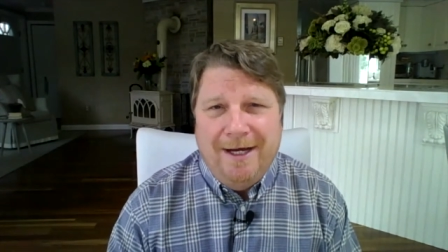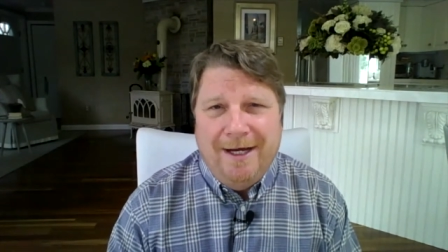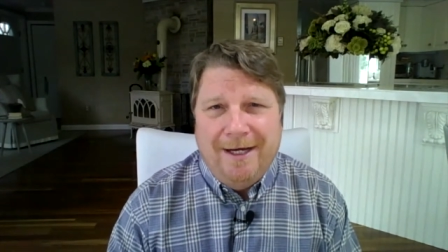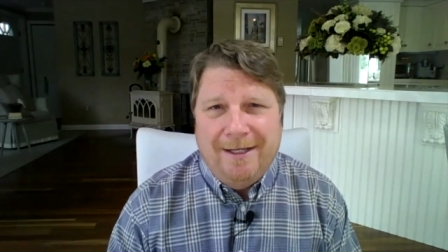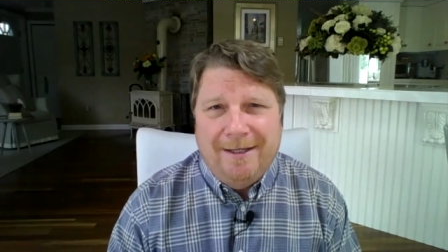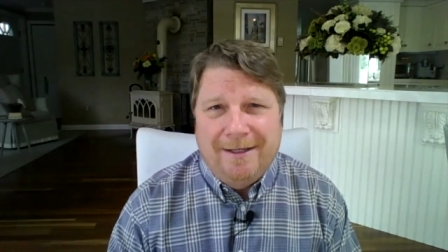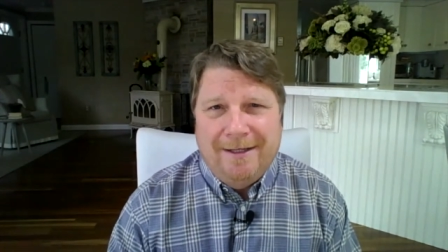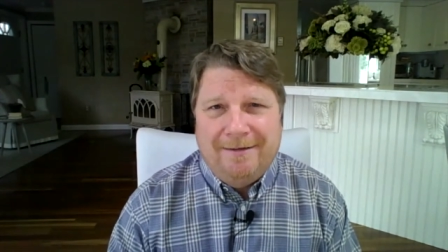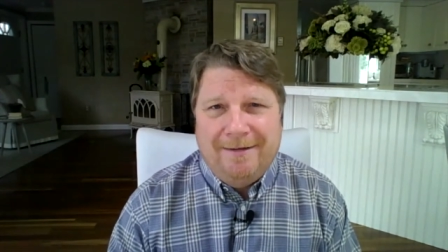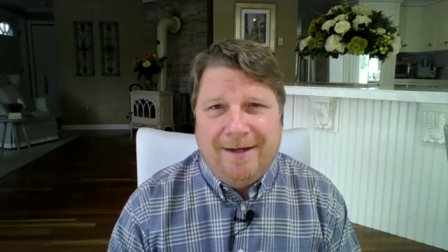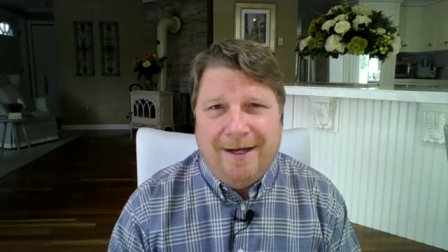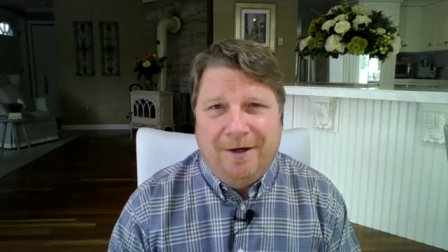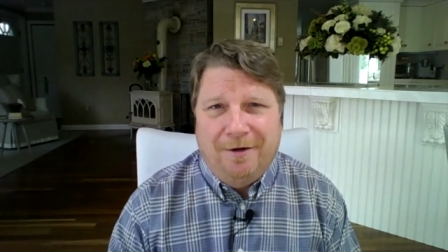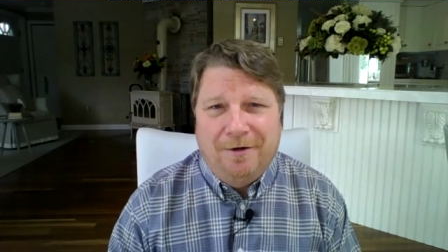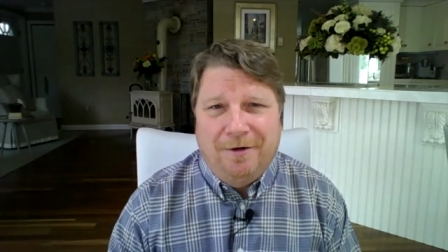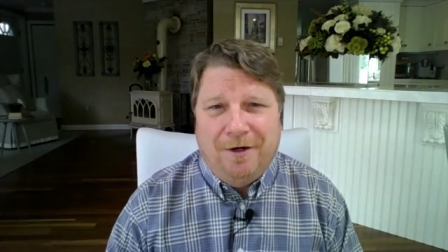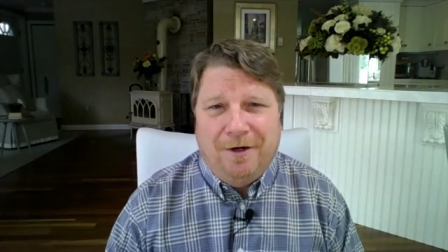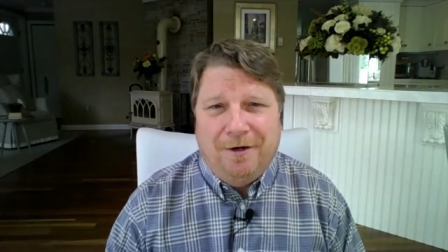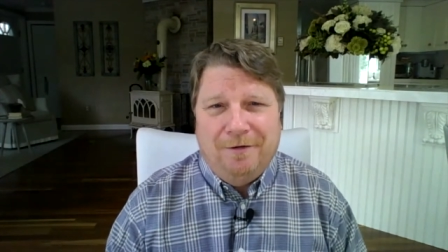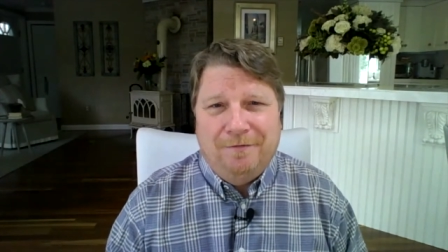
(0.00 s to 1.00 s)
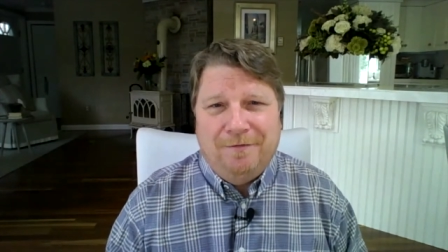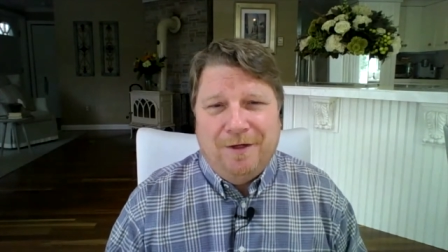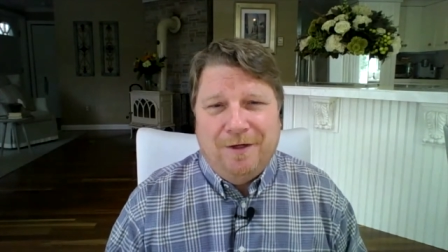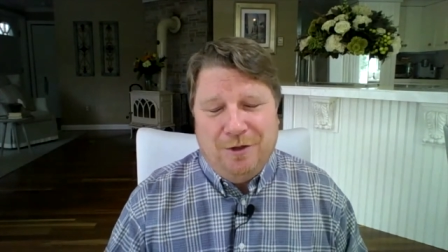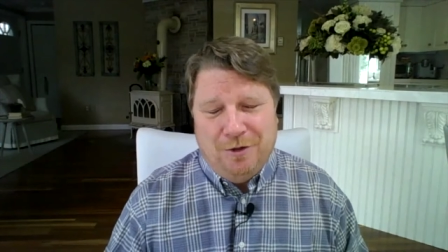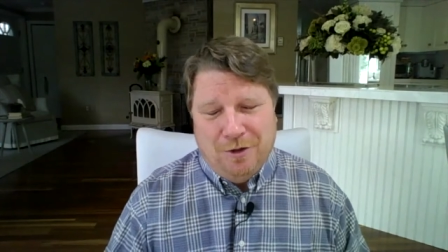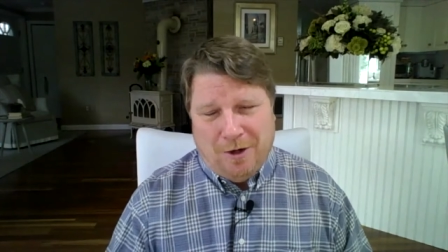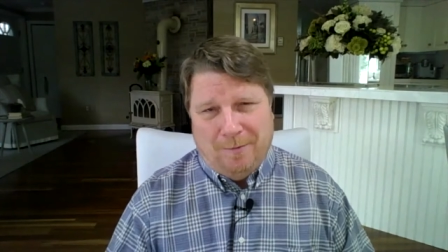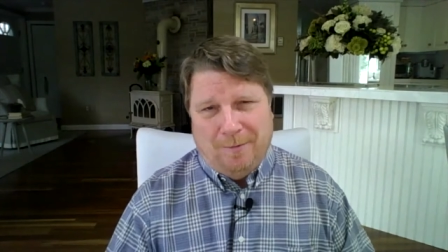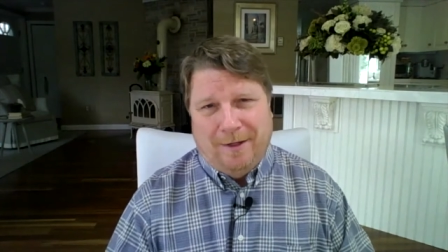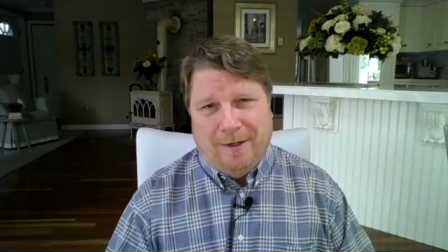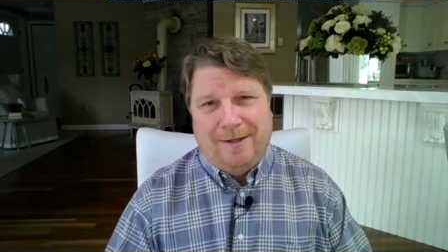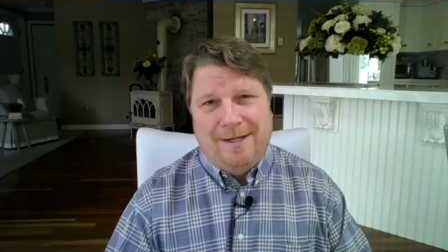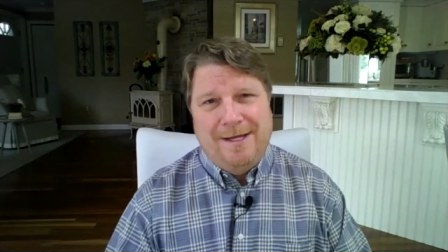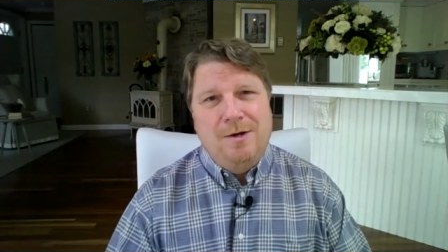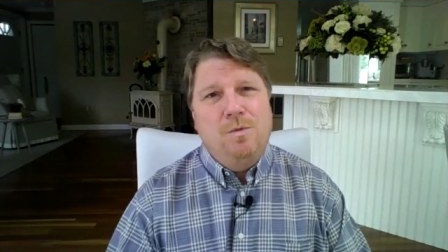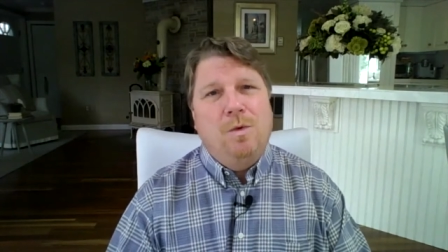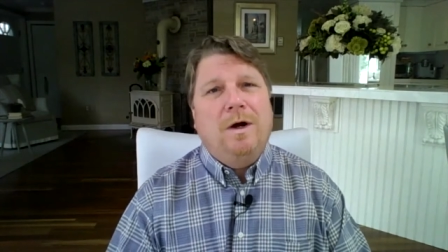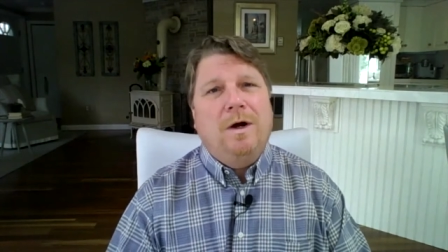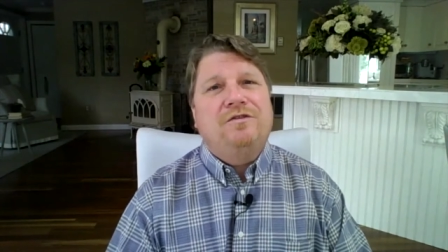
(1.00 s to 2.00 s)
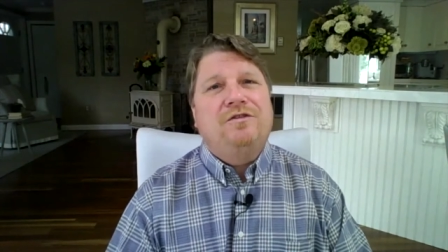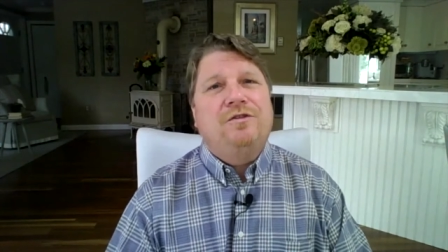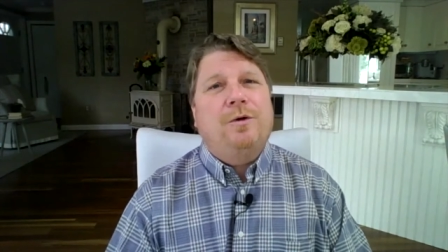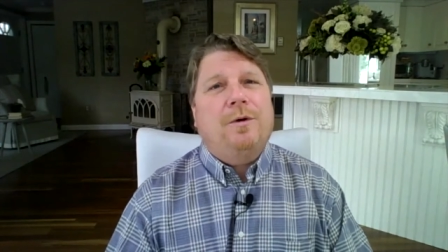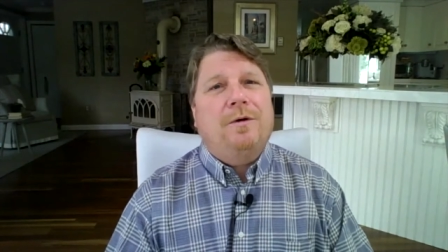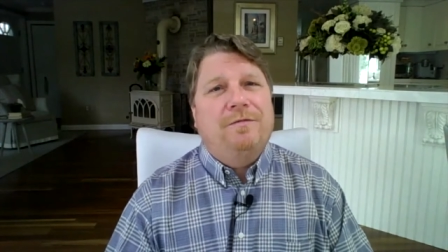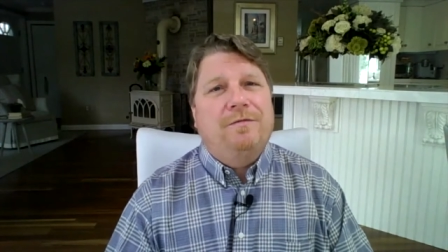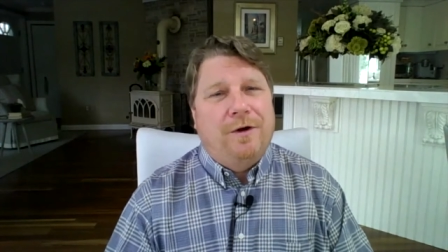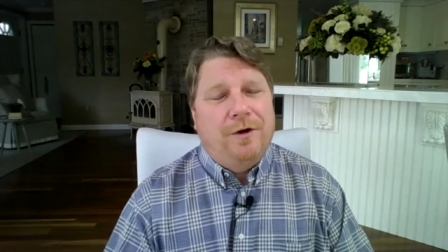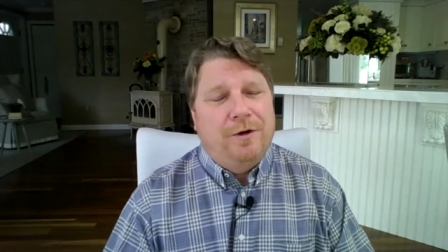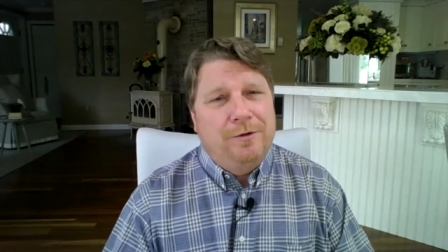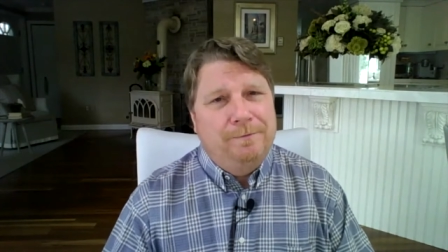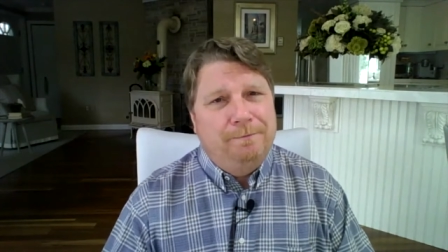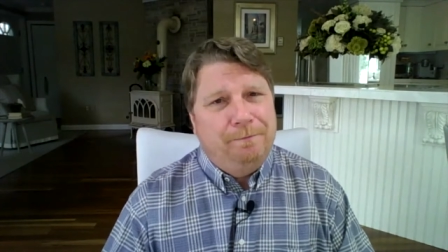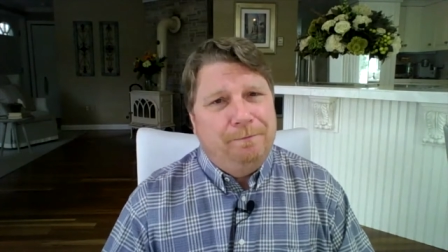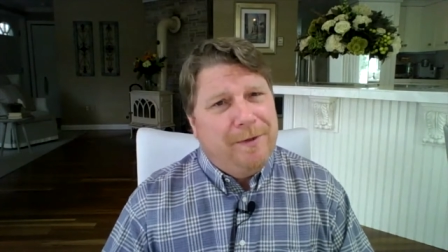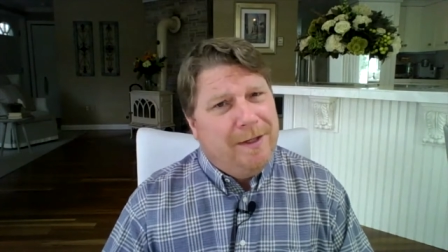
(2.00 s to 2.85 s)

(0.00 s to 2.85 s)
in the town of Yarmouth. He wants your vote.